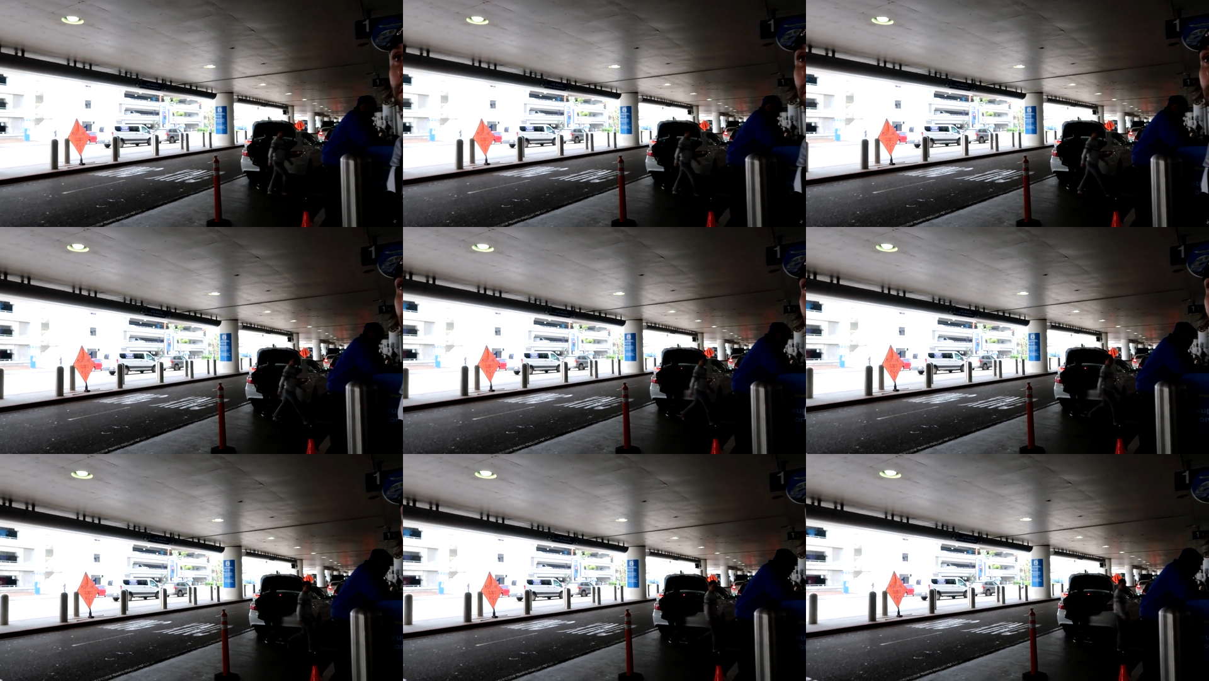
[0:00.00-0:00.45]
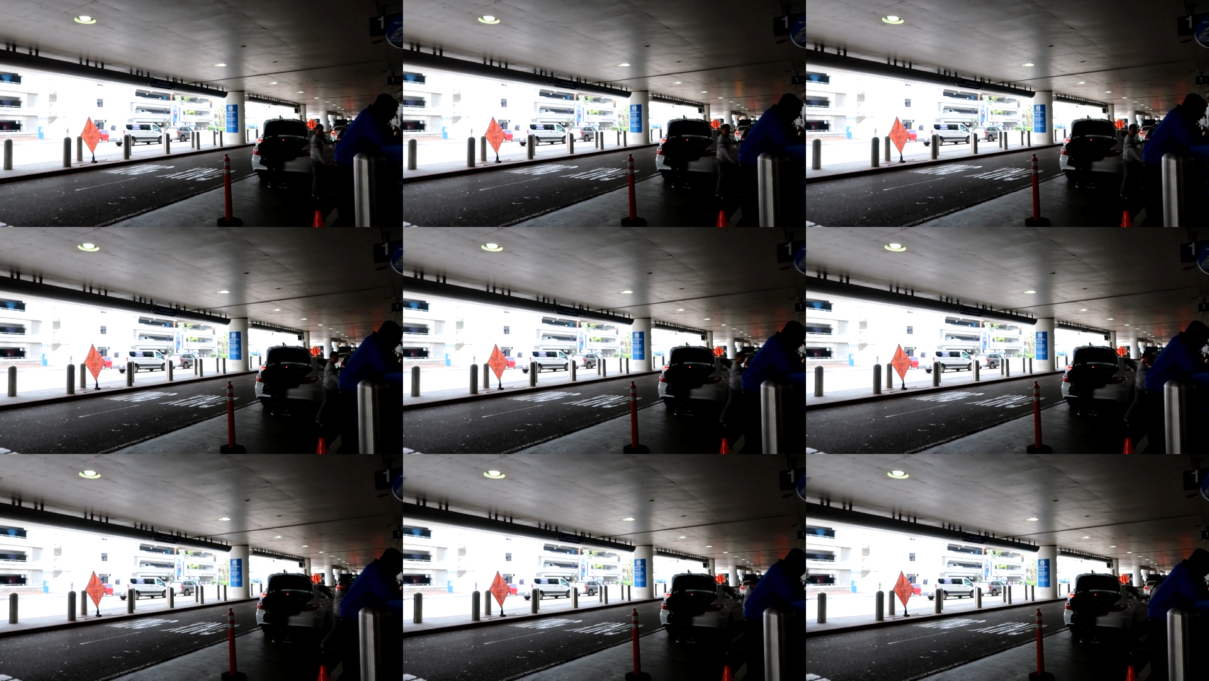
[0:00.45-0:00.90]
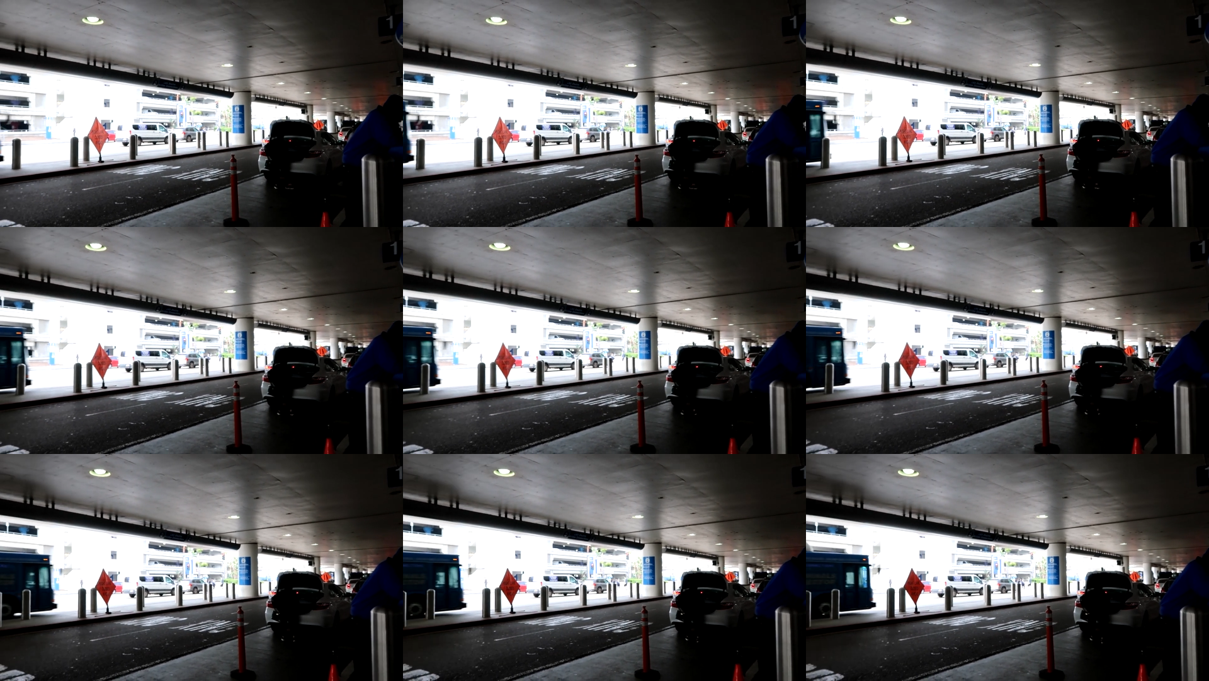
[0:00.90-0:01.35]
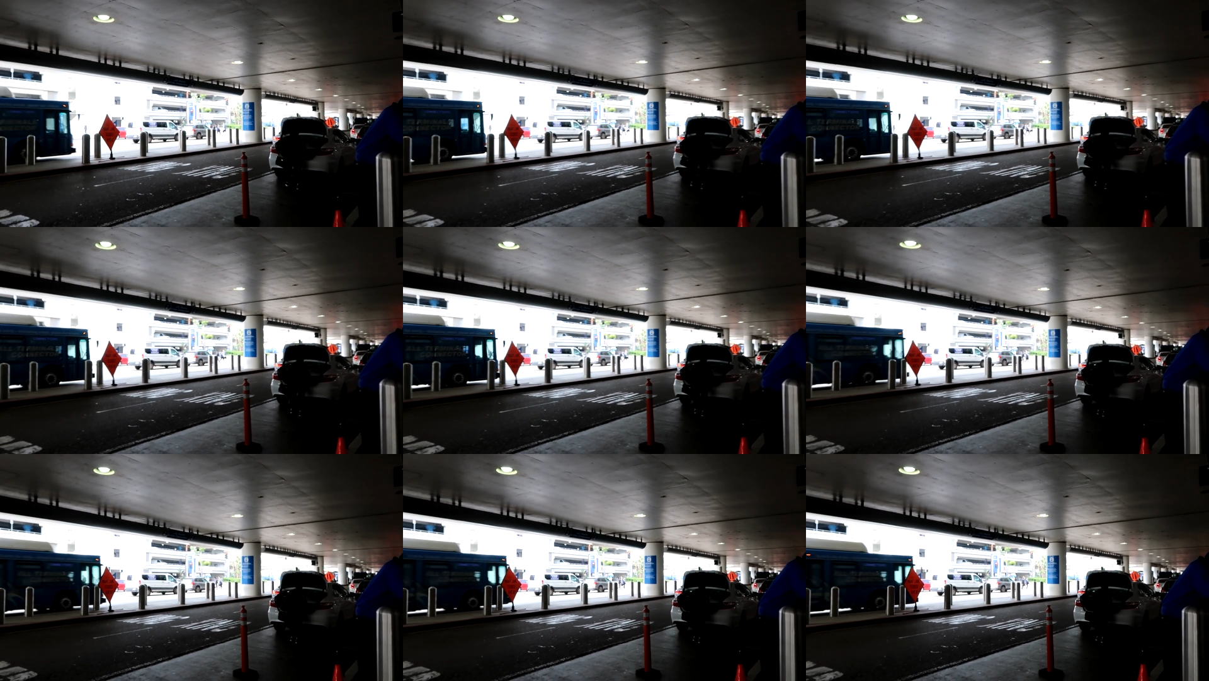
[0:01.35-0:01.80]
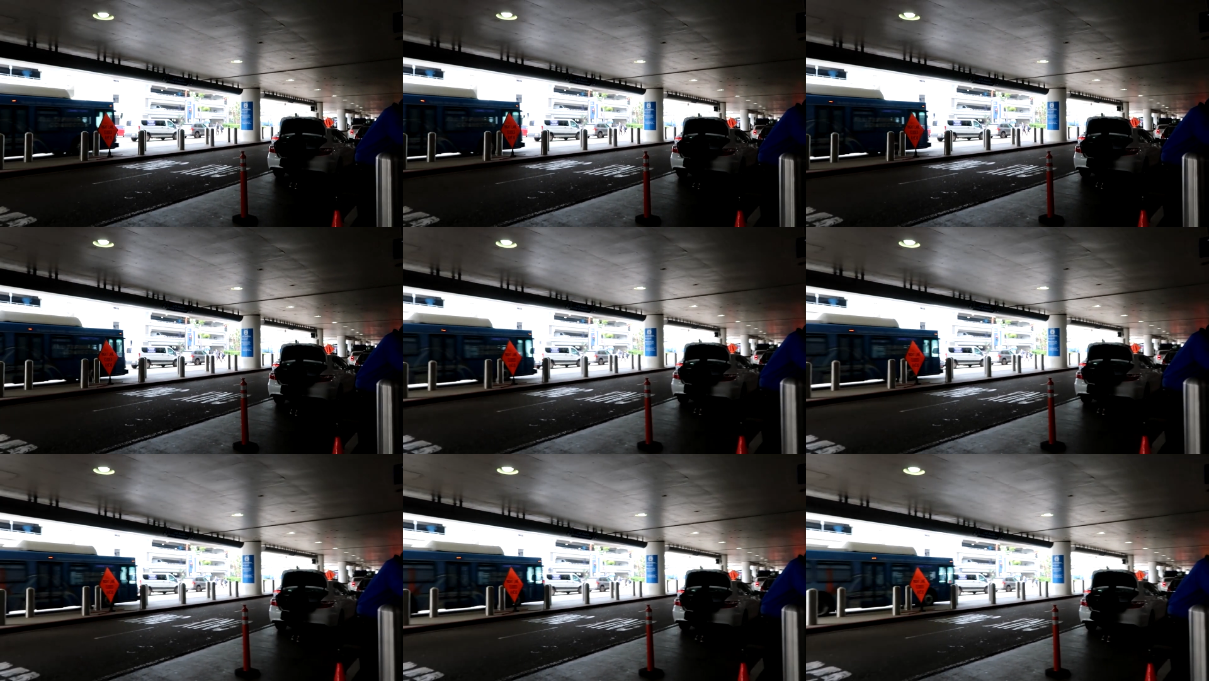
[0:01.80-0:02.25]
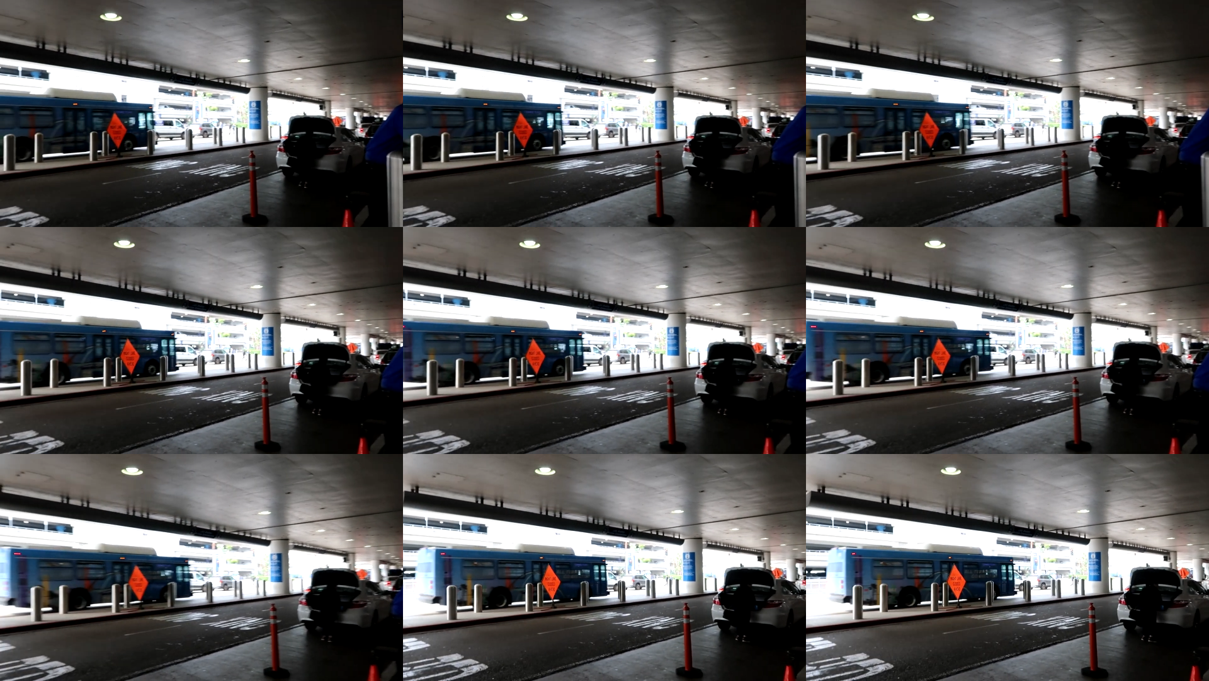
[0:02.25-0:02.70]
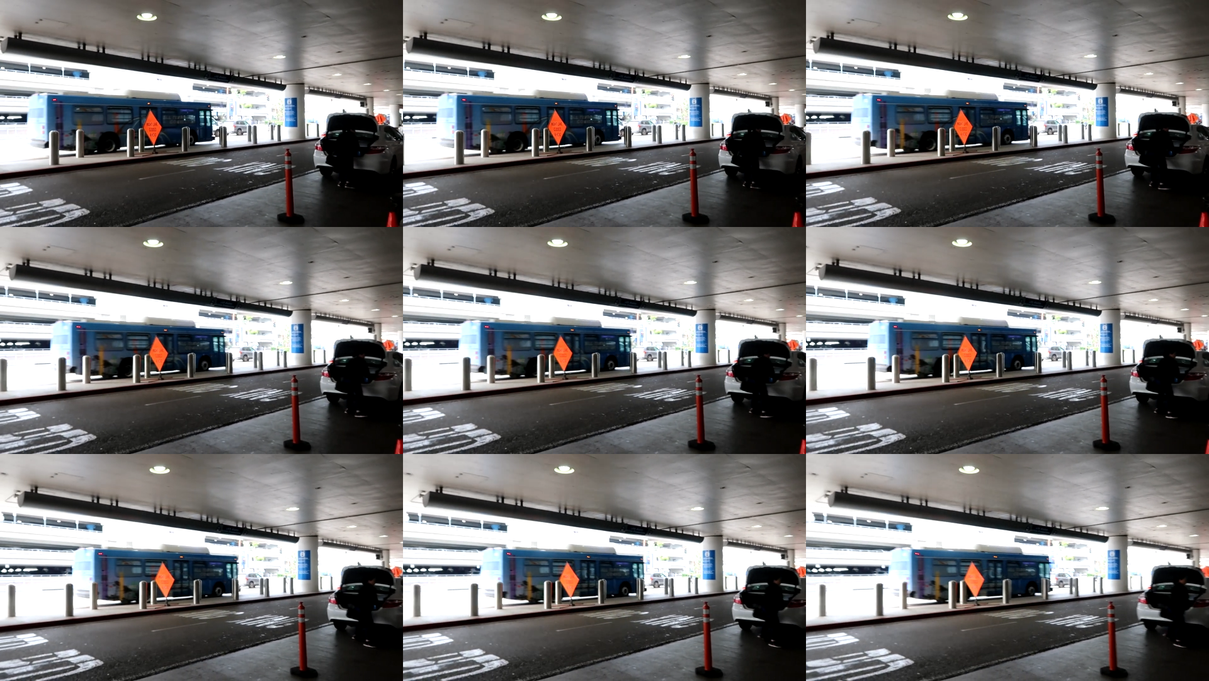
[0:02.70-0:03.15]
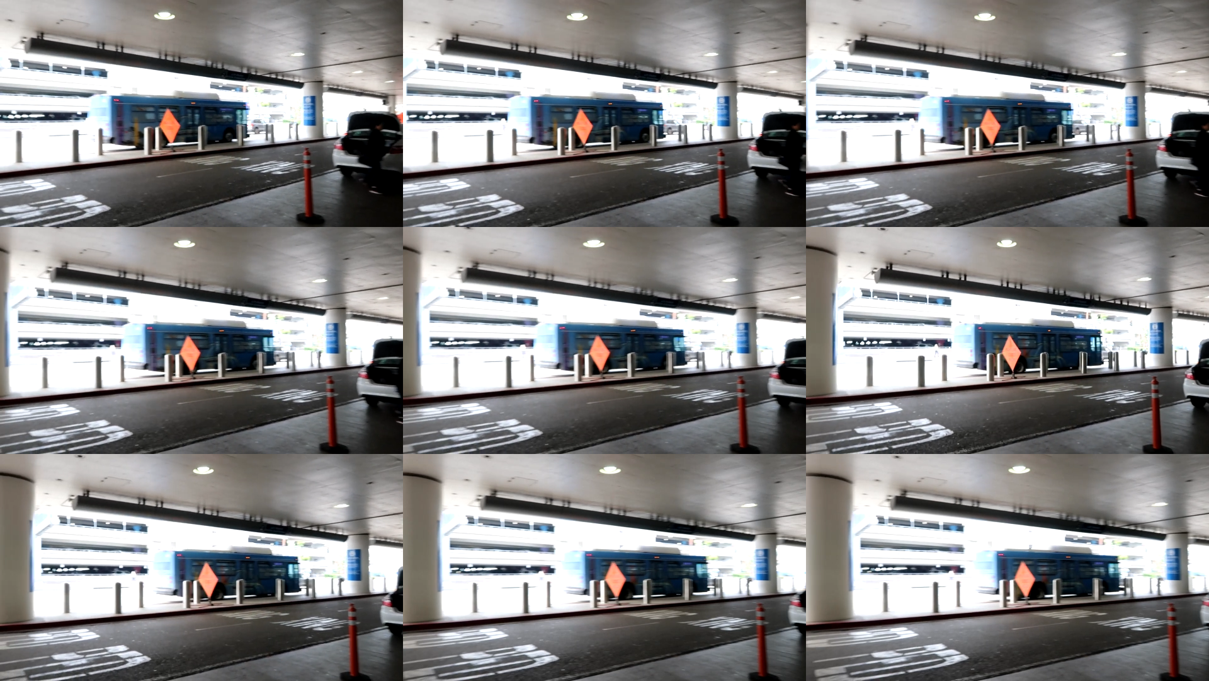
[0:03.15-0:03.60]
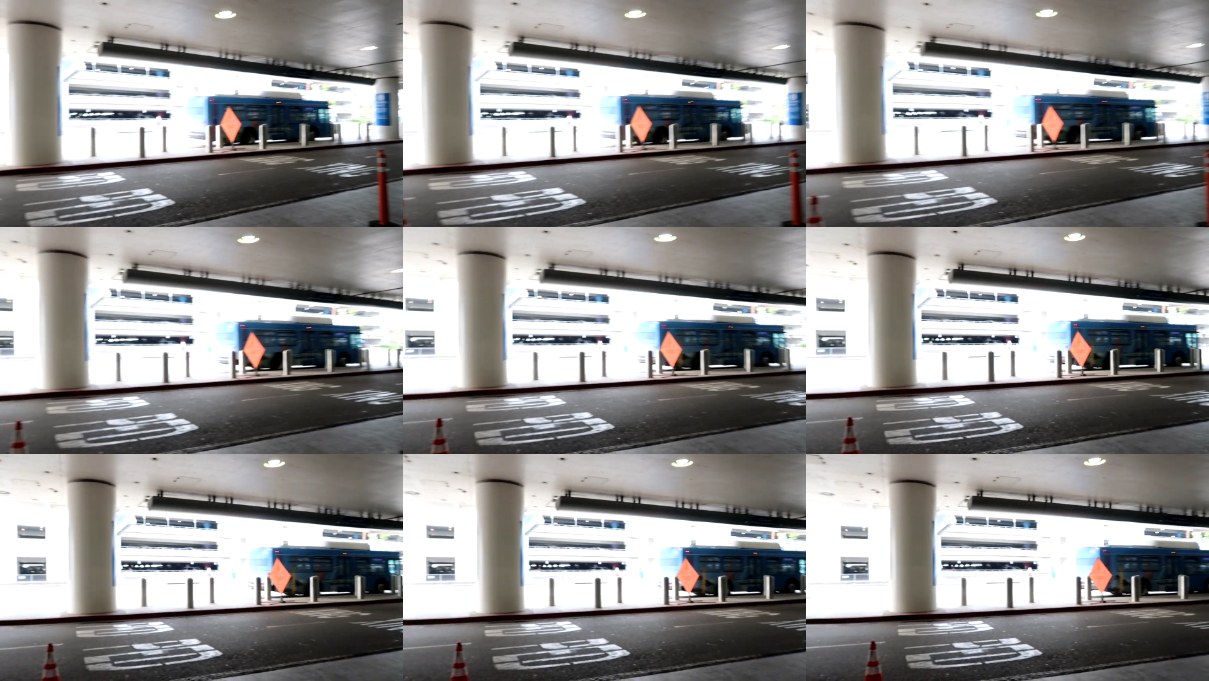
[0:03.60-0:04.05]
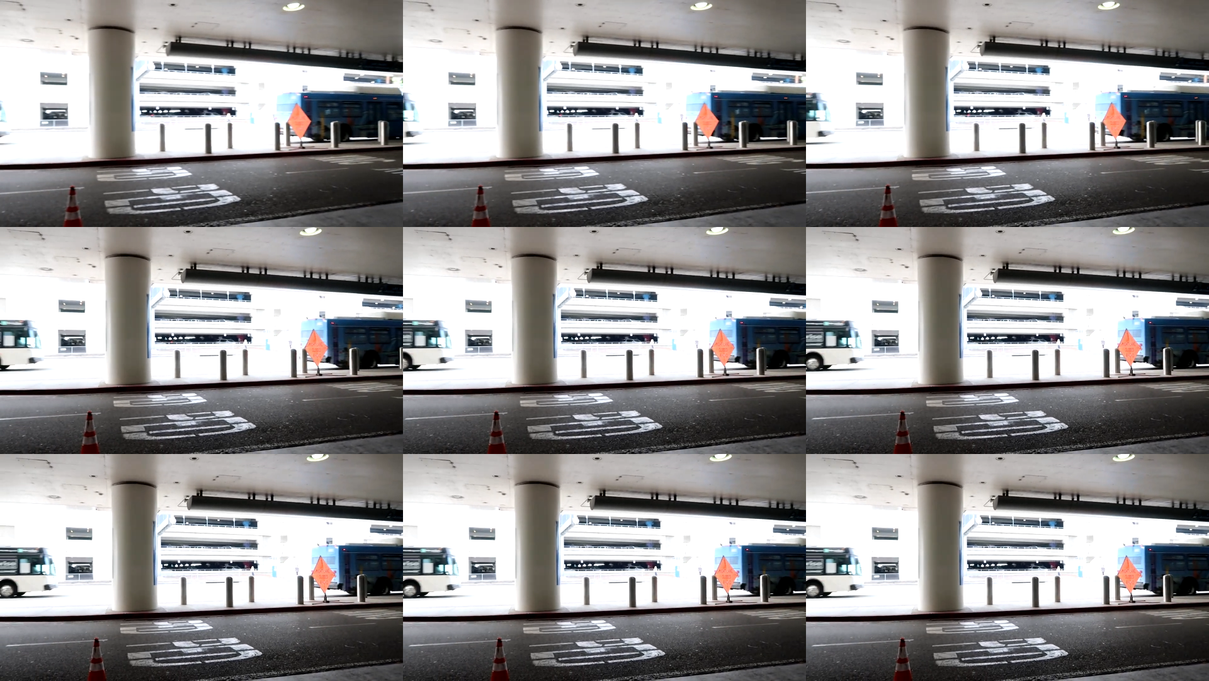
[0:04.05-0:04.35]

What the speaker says: (no speaker visible)